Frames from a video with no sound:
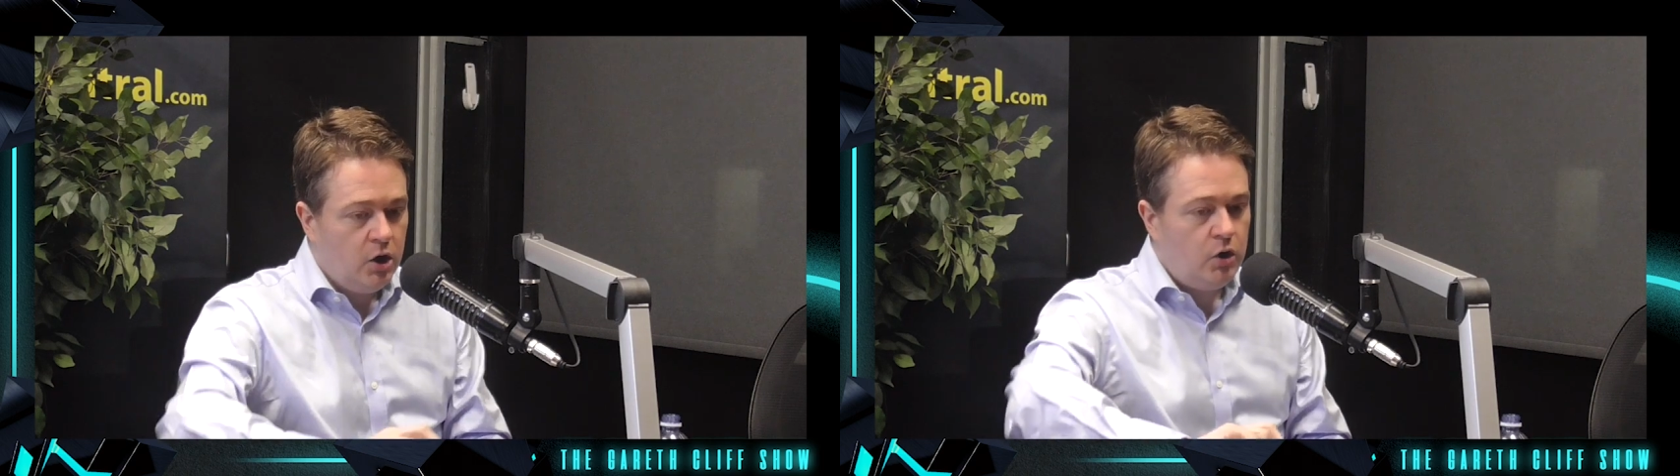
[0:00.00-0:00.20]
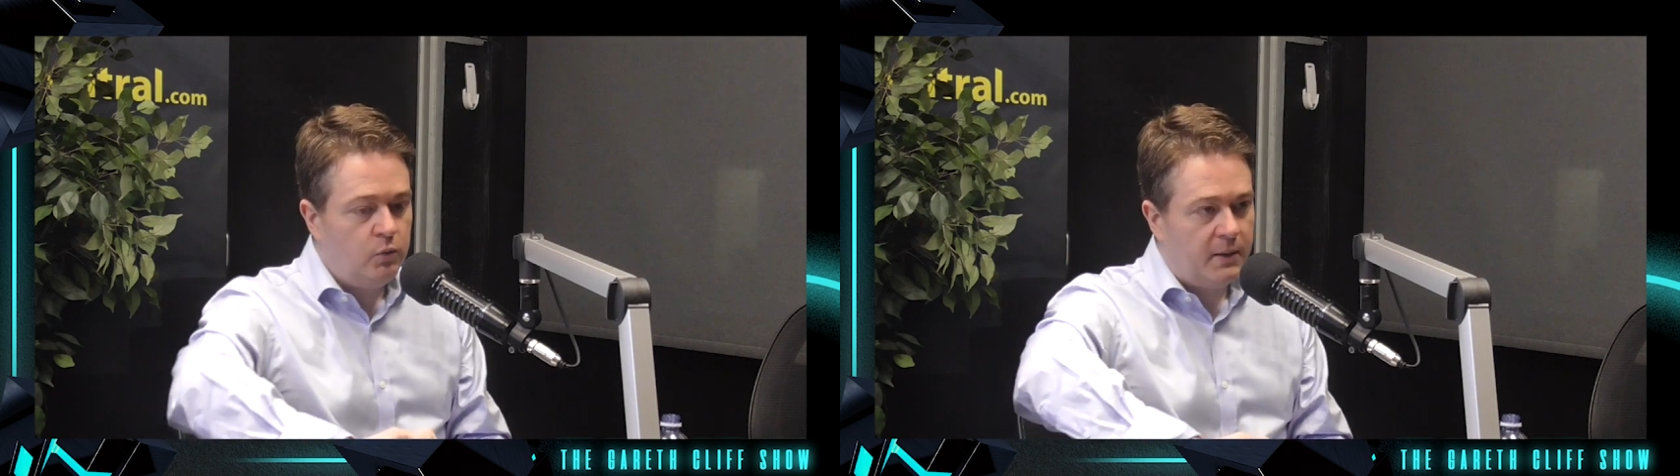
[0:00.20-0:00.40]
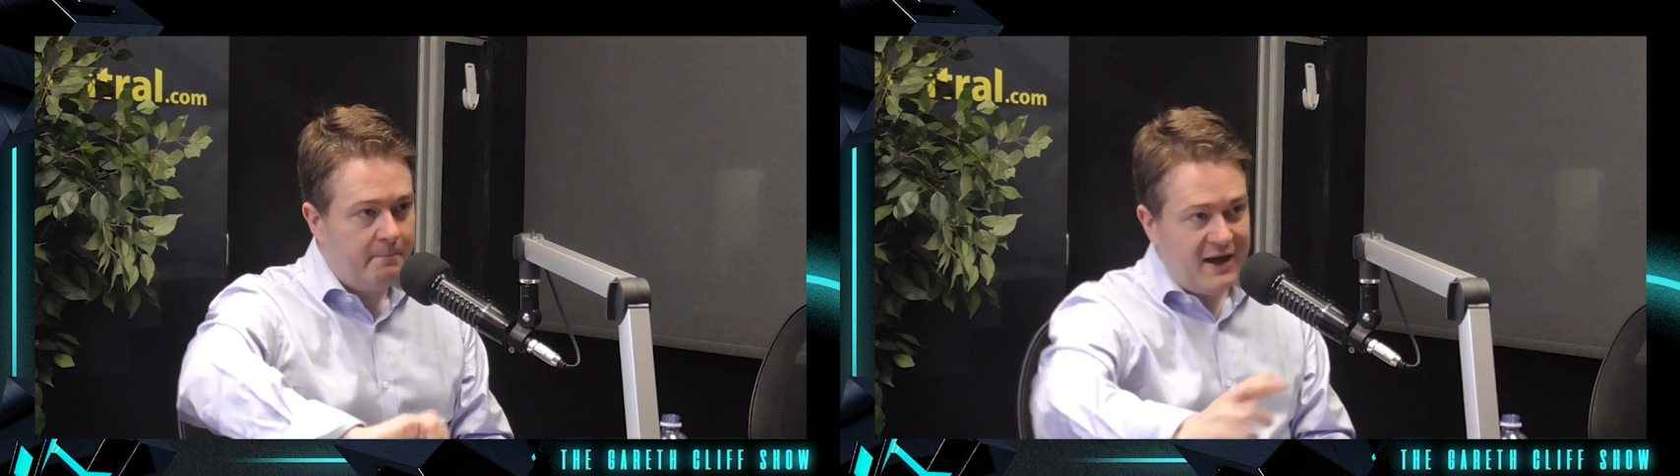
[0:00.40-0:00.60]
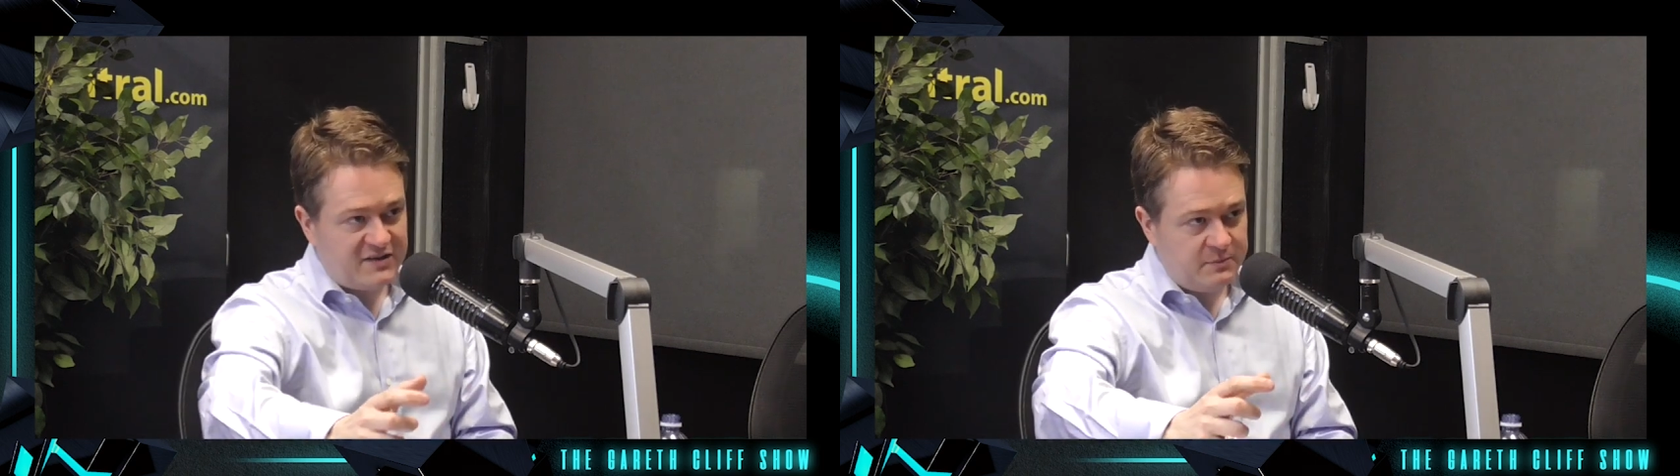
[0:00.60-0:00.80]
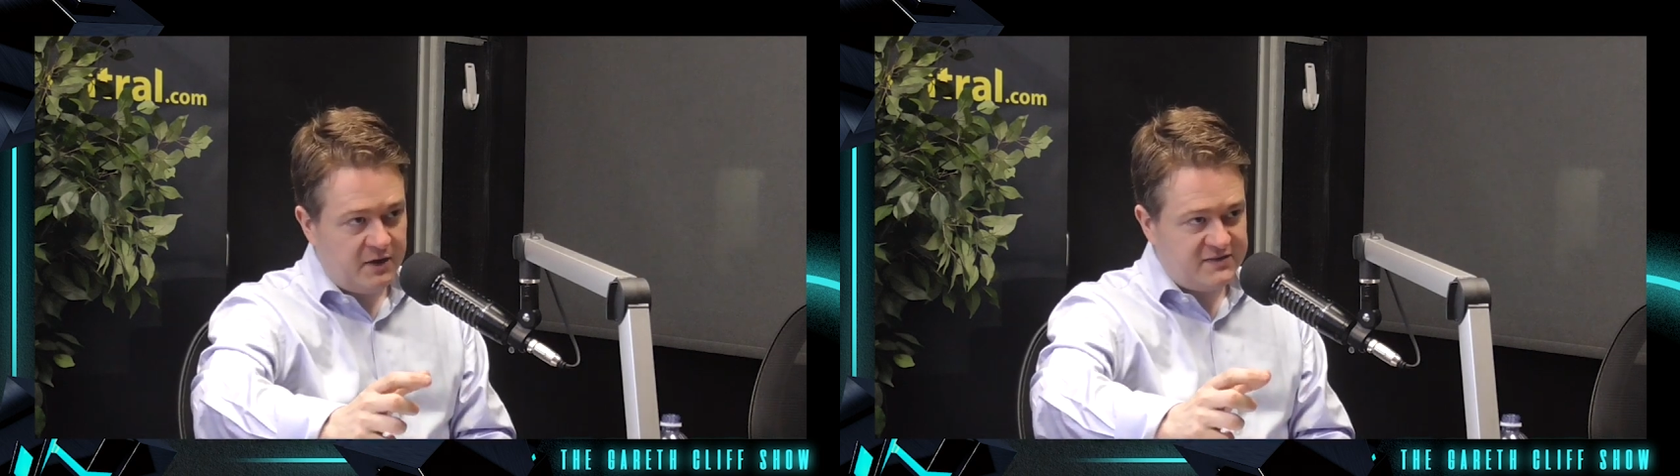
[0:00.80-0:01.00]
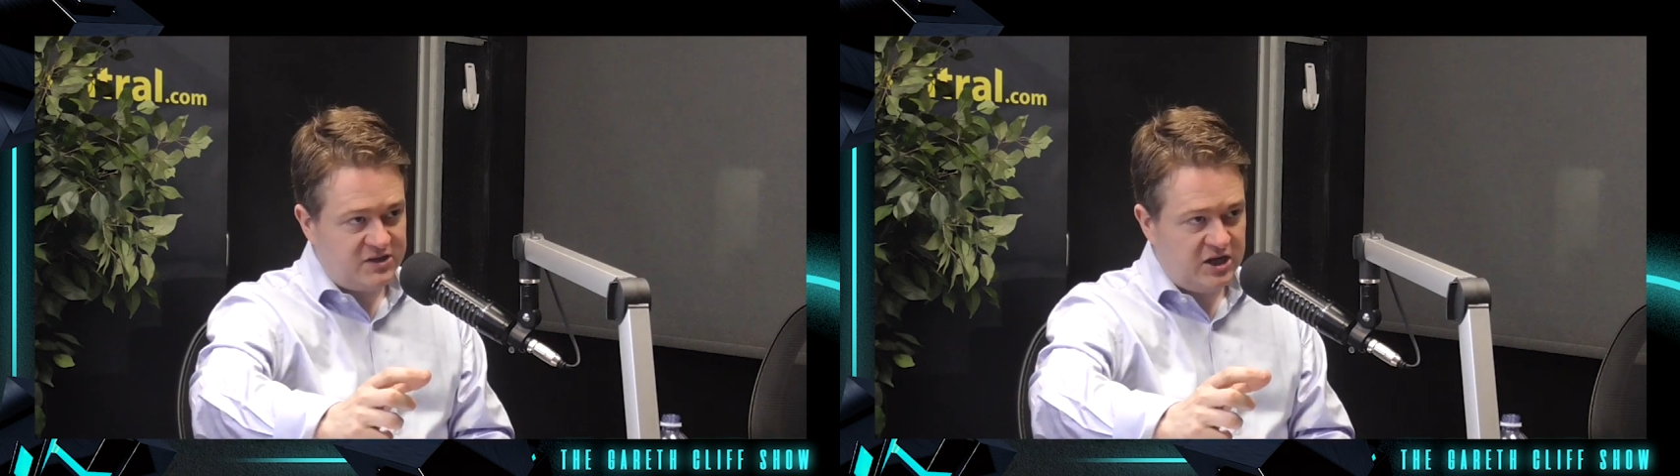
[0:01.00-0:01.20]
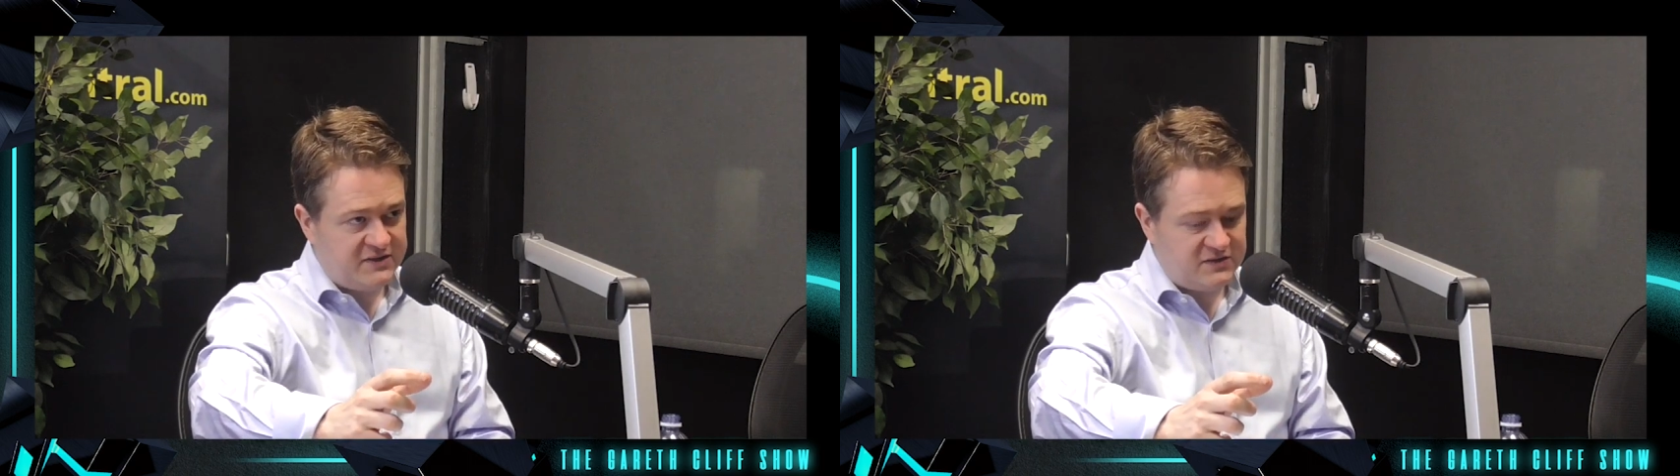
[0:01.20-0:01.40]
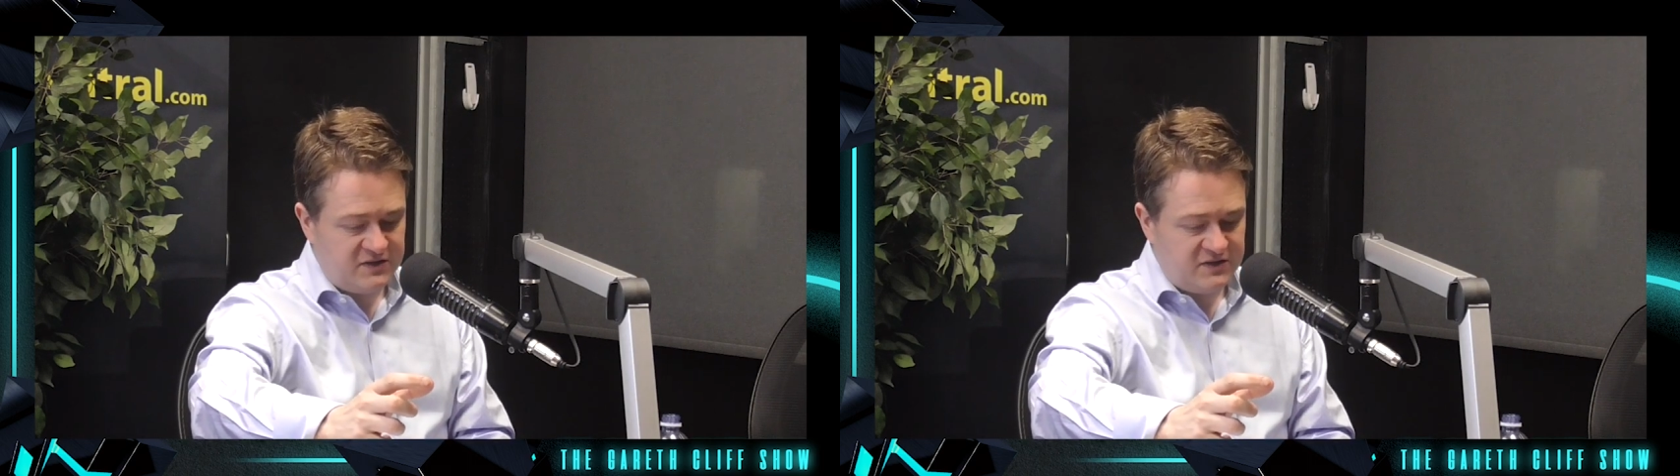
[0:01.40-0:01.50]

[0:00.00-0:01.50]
who want to maximize their chances